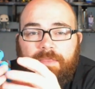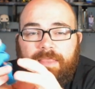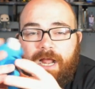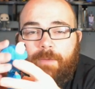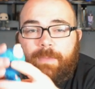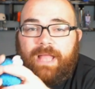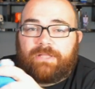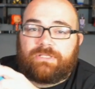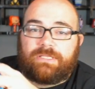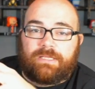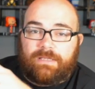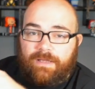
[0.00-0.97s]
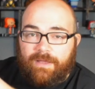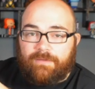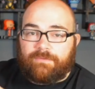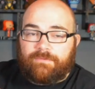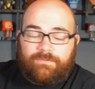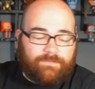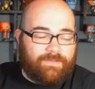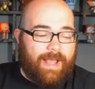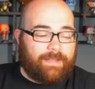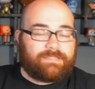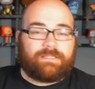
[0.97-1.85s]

That'll match the flock